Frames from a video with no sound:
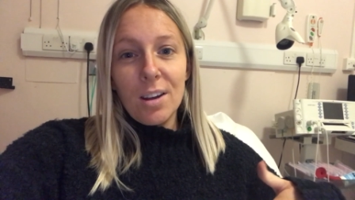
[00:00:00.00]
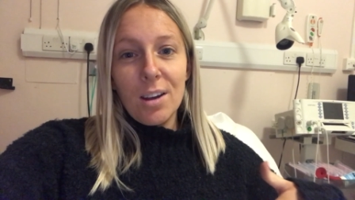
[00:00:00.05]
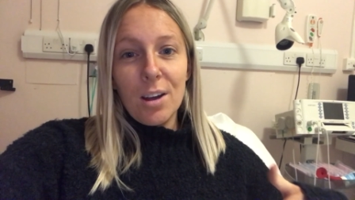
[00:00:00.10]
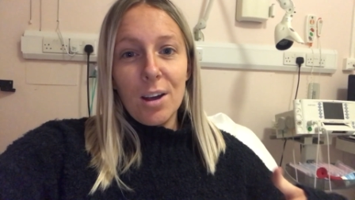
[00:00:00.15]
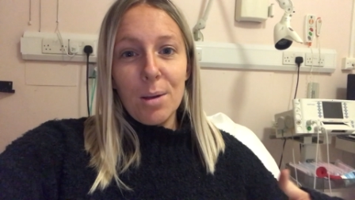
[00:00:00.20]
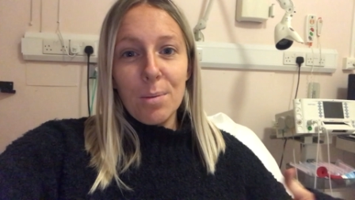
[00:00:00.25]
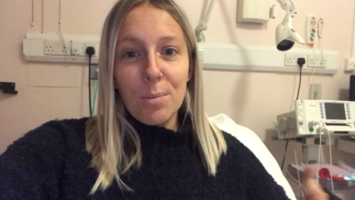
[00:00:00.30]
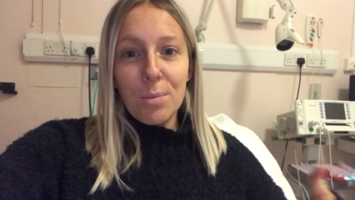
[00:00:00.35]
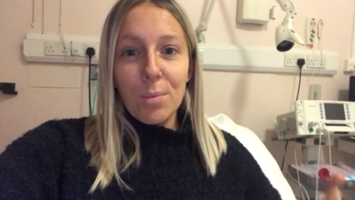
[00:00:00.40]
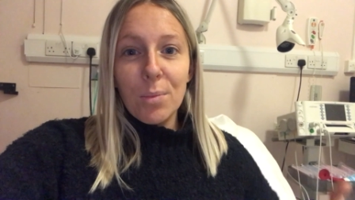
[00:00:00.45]

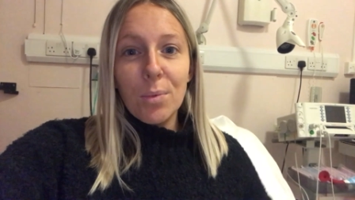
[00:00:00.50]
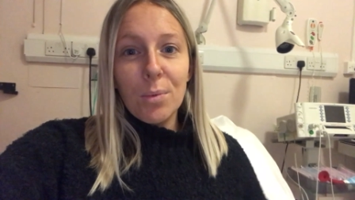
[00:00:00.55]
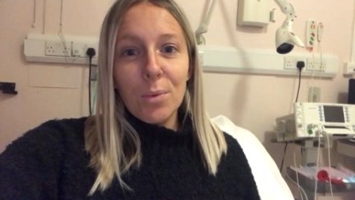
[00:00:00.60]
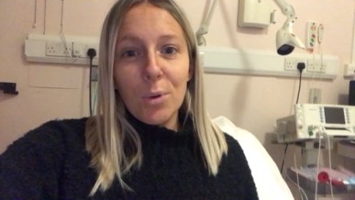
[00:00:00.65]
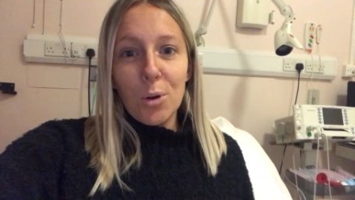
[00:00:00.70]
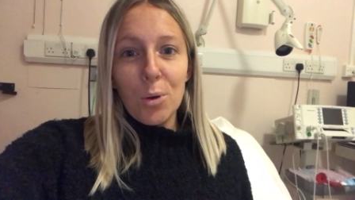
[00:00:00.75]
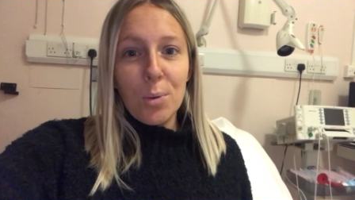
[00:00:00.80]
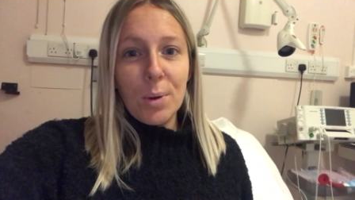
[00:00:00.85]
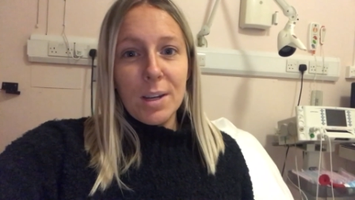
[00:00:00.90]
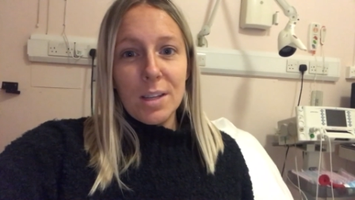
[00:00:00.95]
I'm
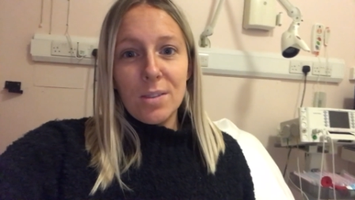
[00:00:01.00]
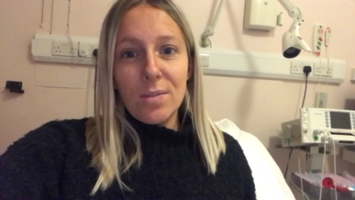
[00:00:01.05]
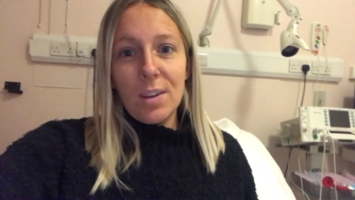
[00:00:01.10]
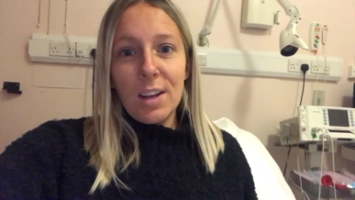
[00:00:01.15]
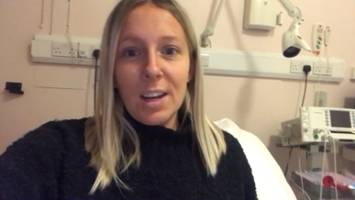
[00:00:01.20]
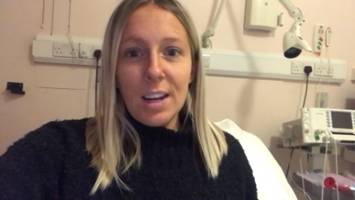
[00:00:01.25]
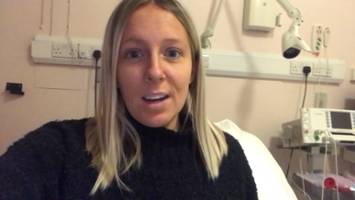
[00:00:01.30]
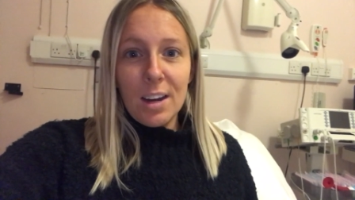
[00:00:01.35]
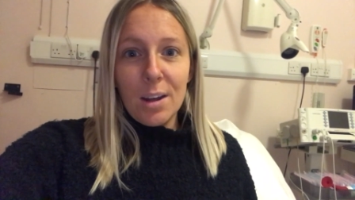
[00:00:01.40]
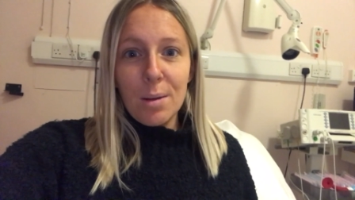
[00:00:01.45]
always
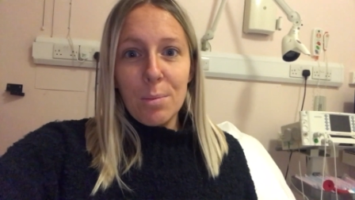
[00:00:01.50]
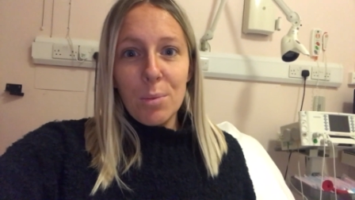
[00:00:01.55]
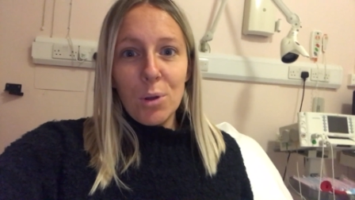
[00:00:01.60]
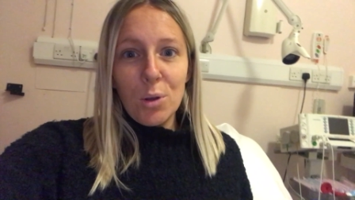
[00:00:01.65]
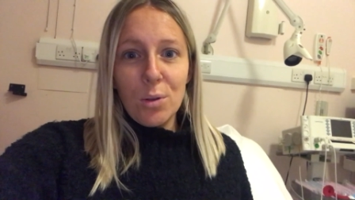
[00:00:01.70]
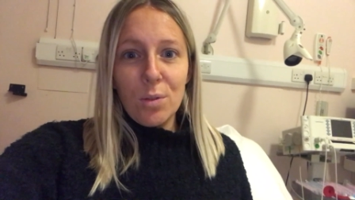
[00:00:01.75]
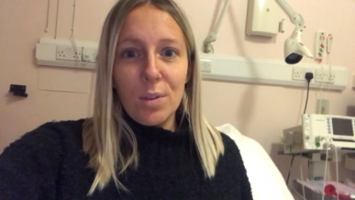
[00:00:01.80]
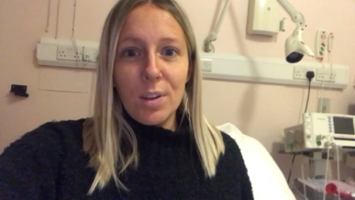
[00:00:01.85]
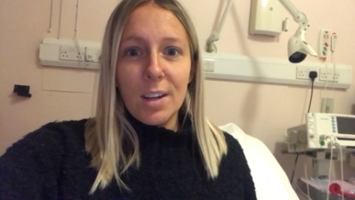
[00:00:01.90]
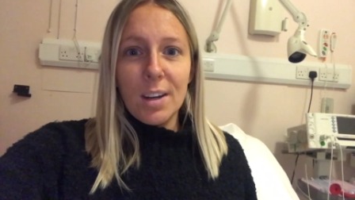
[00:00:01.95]
feeling her
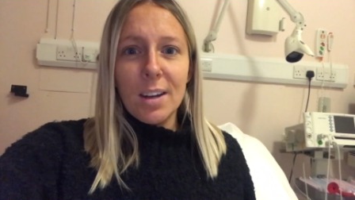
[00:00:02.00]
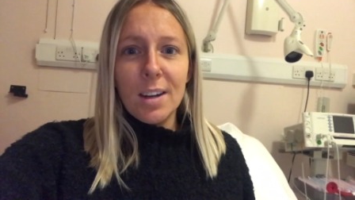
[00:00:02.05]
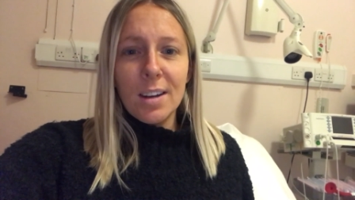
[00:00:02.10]
moving,